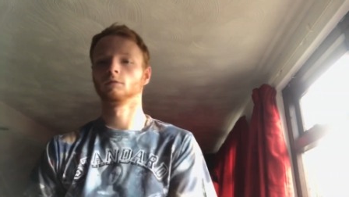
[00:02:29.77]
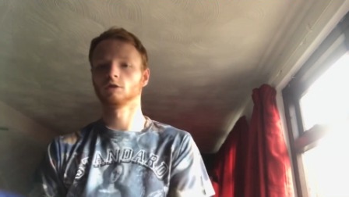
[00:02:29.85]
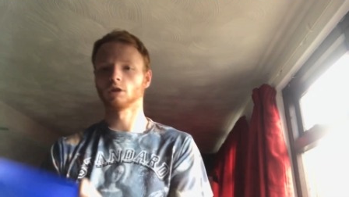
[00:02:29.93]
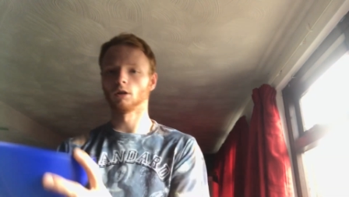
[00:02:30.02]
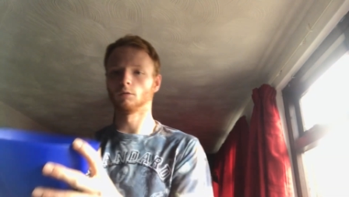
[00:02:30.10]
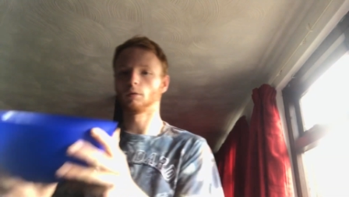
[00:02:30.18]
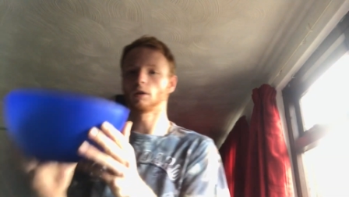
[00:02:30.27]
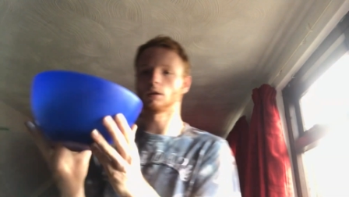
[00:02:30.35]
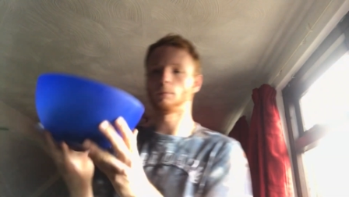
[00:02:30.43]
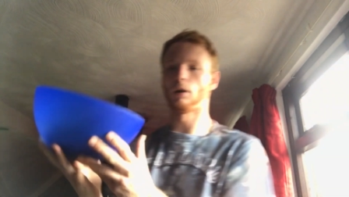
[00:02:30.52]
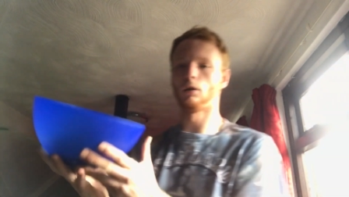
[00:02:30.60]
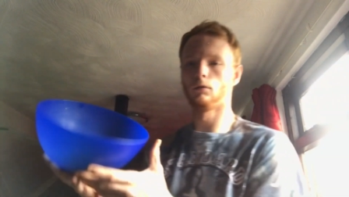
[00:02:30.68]
So we've got
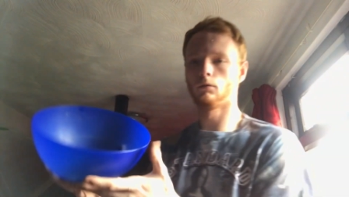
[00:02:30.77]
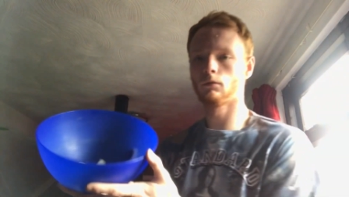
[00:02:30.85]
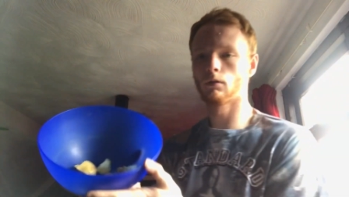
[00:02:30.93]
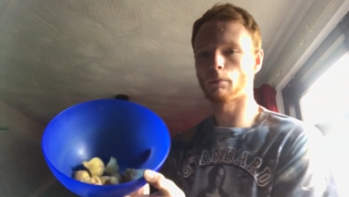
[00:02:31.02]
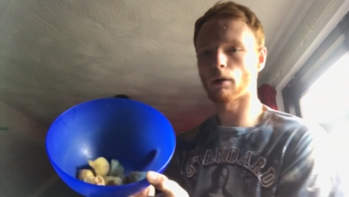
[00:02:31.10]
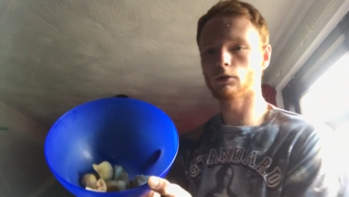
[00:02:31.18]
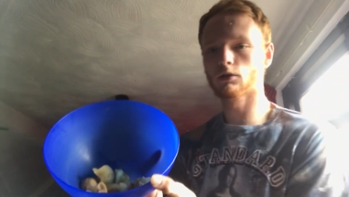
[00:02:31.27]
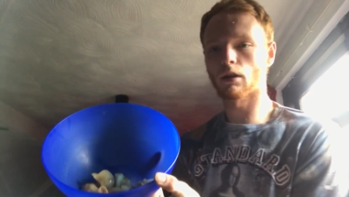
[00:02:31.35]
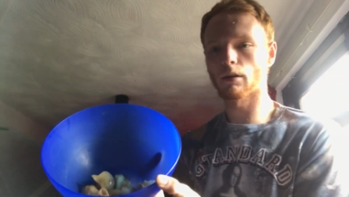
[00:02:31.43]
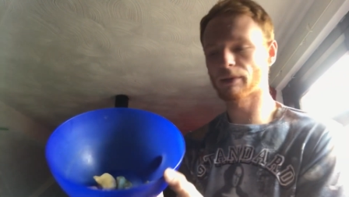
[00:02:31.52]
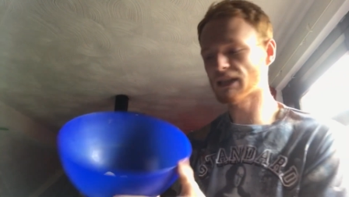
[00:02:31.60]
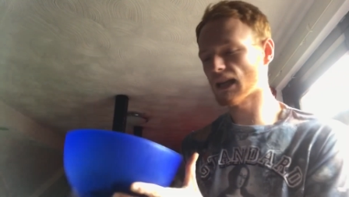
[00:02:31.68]
the bowl, the bowl's
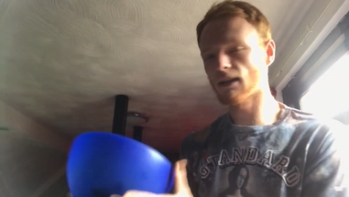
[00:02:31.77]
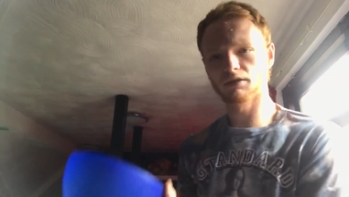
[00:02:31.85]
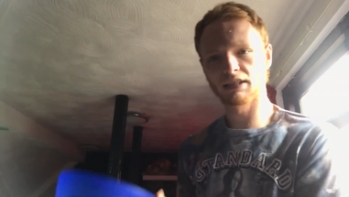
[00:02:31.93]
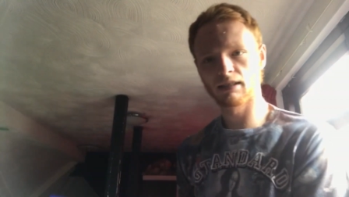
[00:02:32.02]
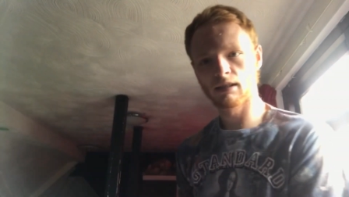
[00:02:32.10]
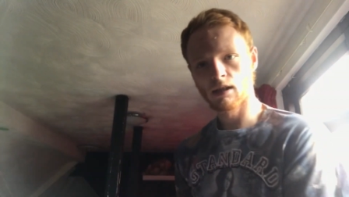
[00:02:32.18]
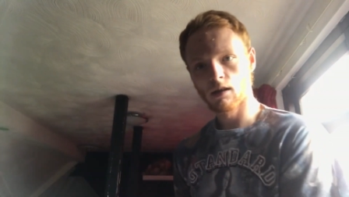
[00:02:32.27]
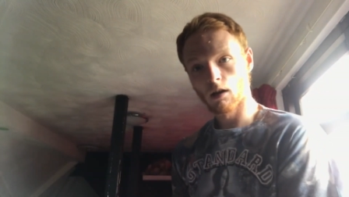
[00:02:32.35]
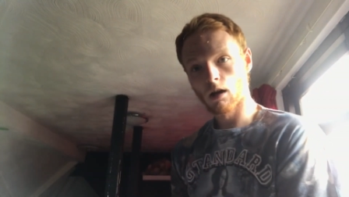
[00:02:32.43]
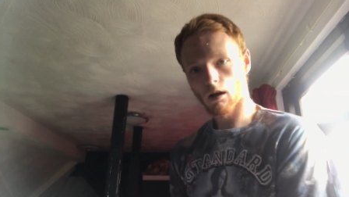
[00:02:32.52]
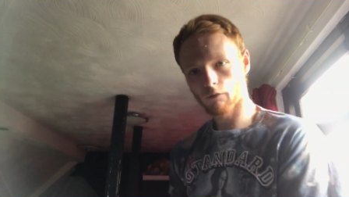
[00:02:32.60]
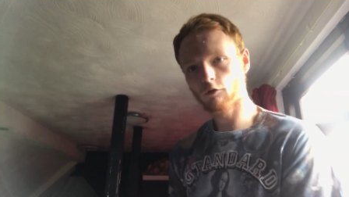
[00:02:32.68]
got the potatoes in.
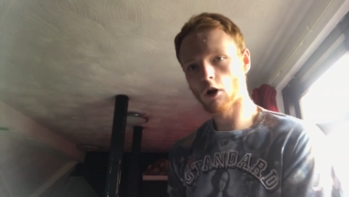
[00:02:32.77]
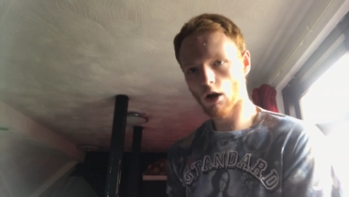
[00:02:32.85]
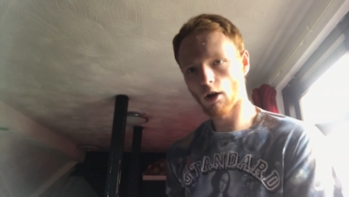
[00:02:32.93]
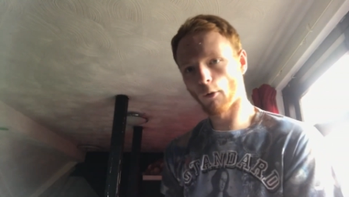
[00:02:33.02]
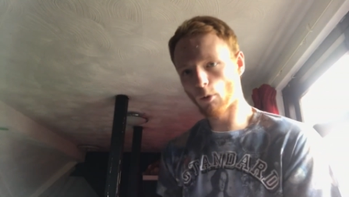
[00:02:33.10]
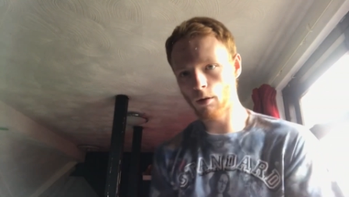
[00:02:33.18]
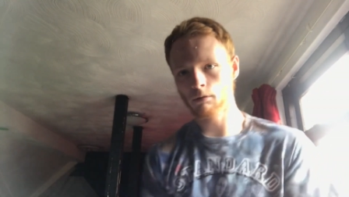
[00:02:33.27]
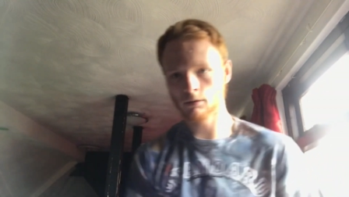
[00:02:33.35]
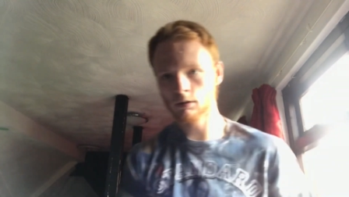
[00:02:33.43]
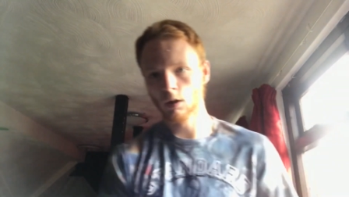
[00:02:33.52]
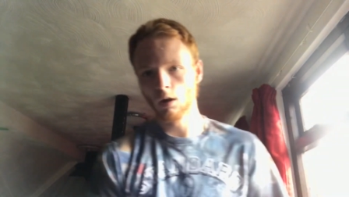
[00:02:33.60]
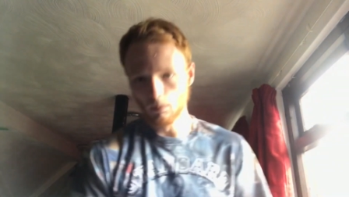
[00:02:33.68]
I've got to
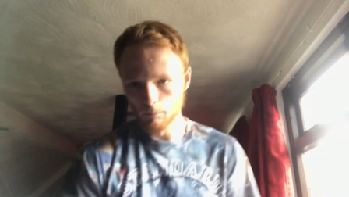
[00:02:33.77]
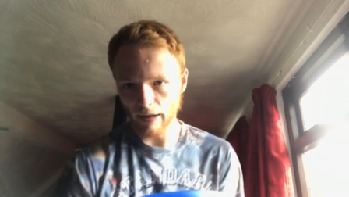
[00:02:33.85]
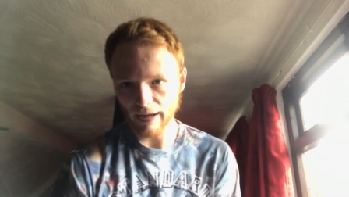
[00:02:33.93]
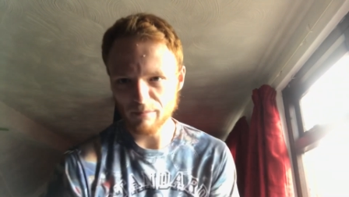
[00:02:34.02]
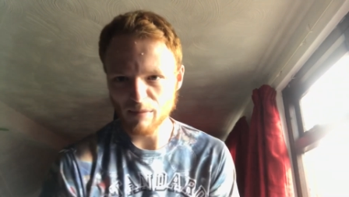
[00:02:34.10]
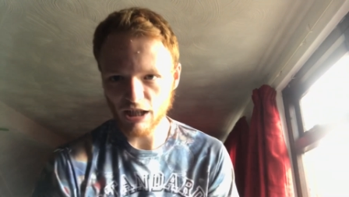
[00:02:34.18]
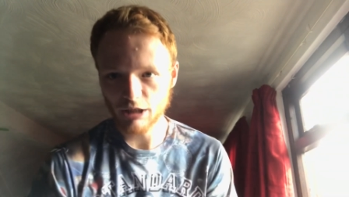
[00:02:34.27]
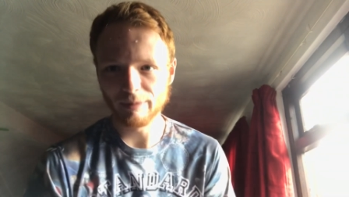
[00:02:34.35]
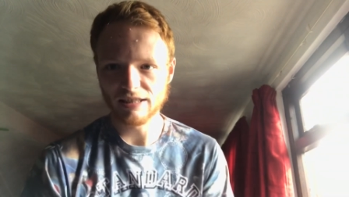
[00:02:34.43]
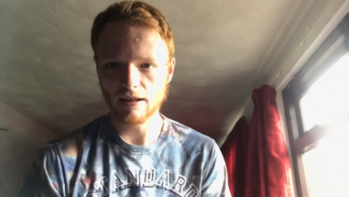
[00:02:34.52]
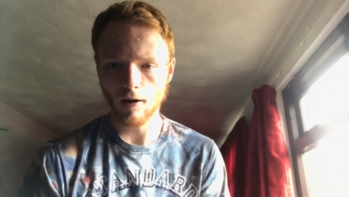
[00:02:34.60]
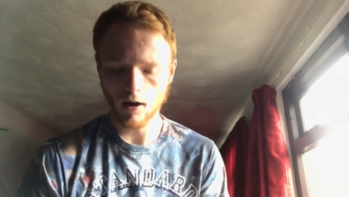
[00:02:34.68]
make mashed
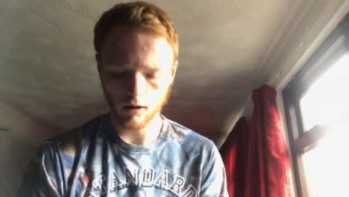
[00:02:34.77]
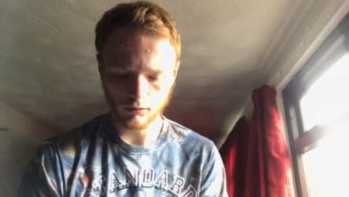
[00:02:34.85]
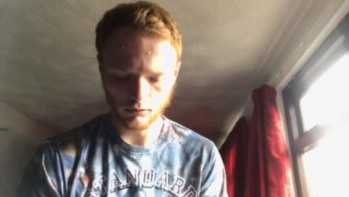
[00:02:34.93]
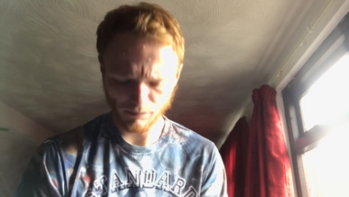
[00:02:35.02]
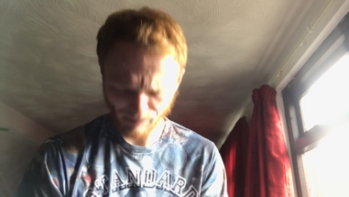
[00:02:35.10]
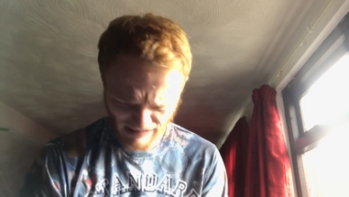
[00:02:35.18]
potato, I've